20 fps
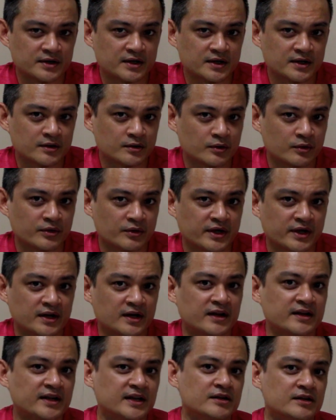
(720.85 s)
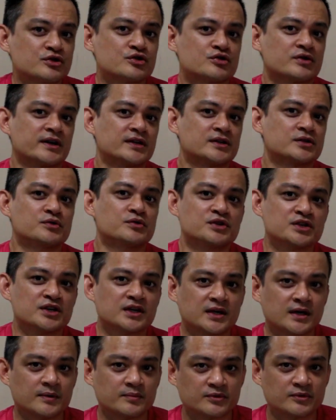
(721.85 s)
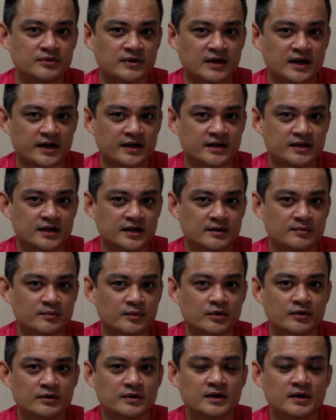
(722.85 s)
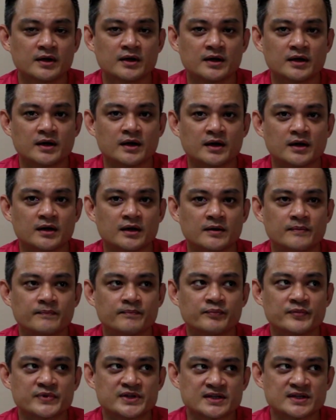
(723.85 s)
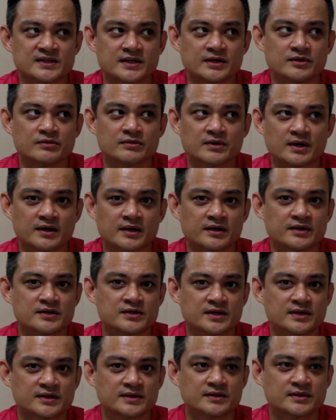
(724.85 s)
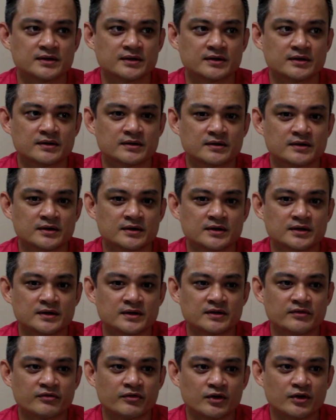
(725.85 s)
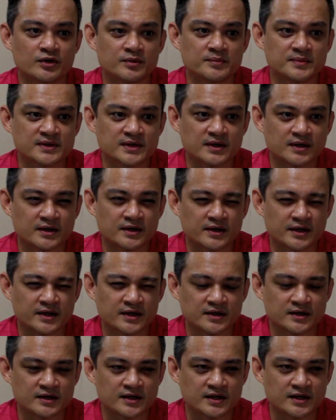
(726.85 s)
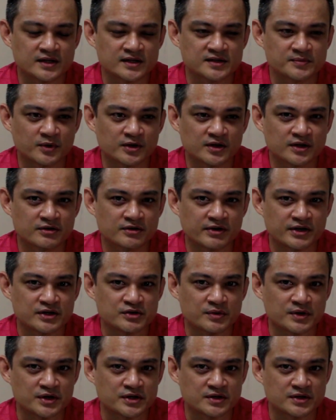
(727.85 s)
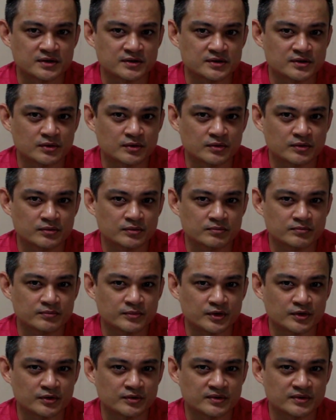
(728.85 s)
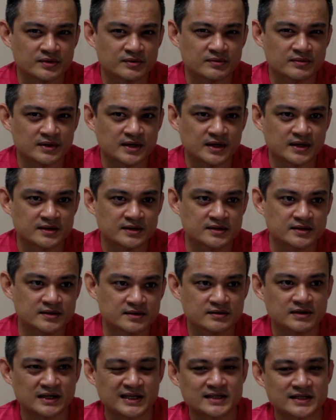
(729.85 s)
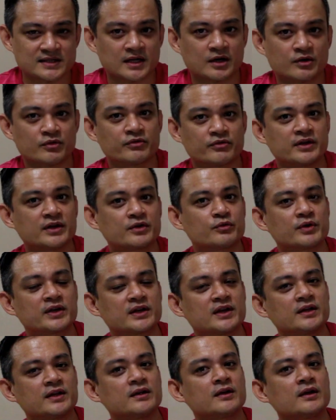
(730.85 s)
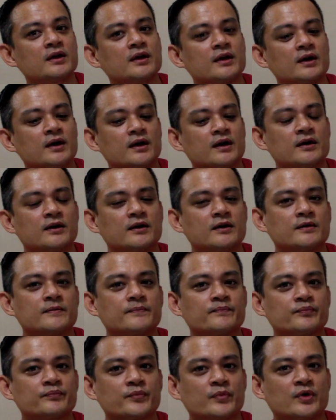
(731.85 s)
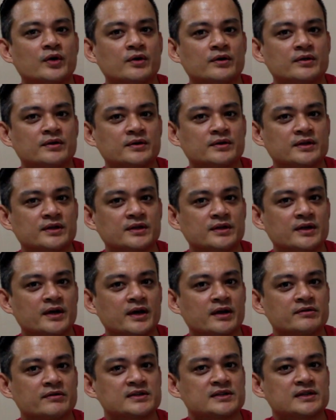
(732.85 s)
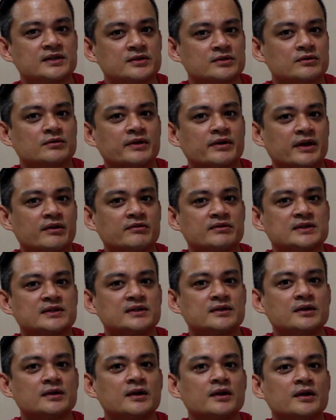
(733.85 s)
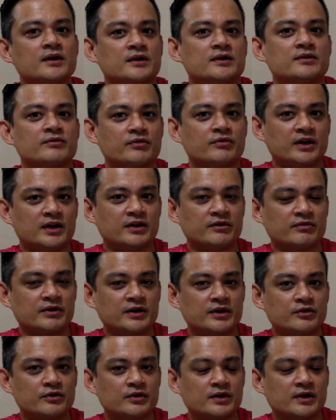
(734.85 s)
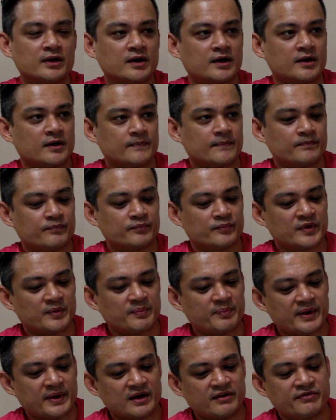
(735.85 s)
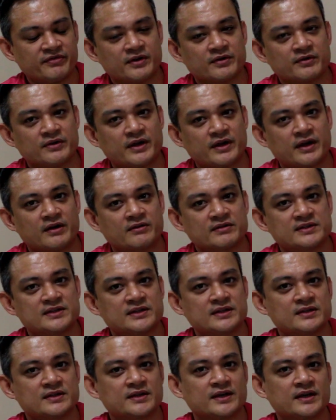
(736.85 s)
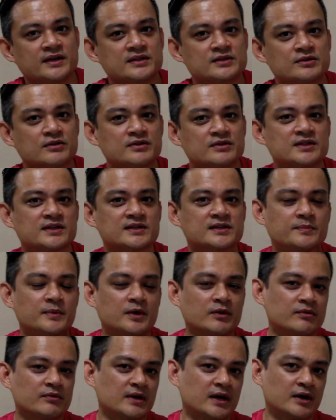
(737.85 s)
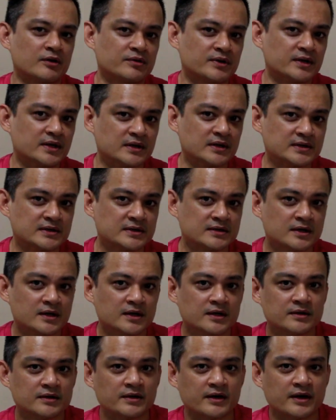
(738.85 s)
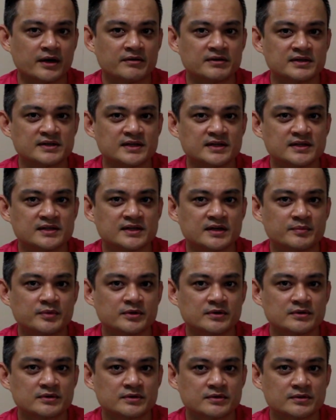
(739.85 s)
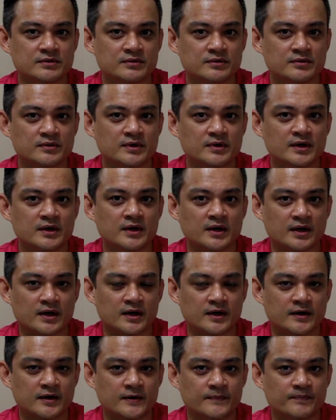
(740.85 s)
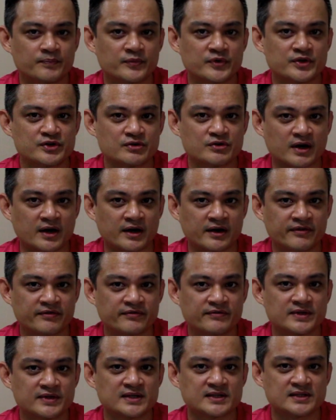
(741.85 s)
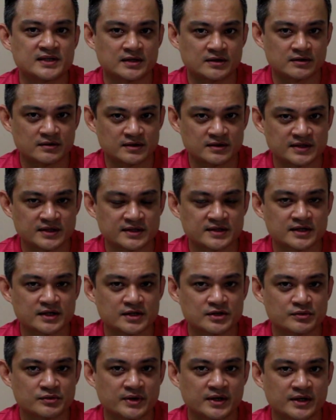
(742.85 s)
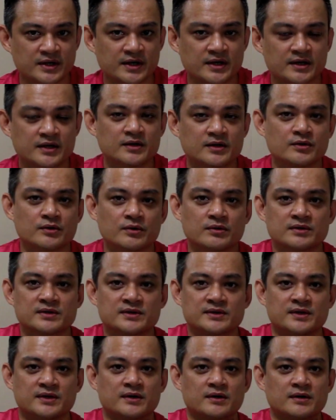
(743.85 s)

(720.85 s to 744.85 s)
the low gain. I did try switching it up to high gain mode. It's just that you can't adjust the volumes at a smaller graduation, so it gets loud really quickly on the Heresy. So Heresy, really good. The benefit of the Heresy, again, is not just about loudness. The Heresy is able to drive the signals in such a way that it goes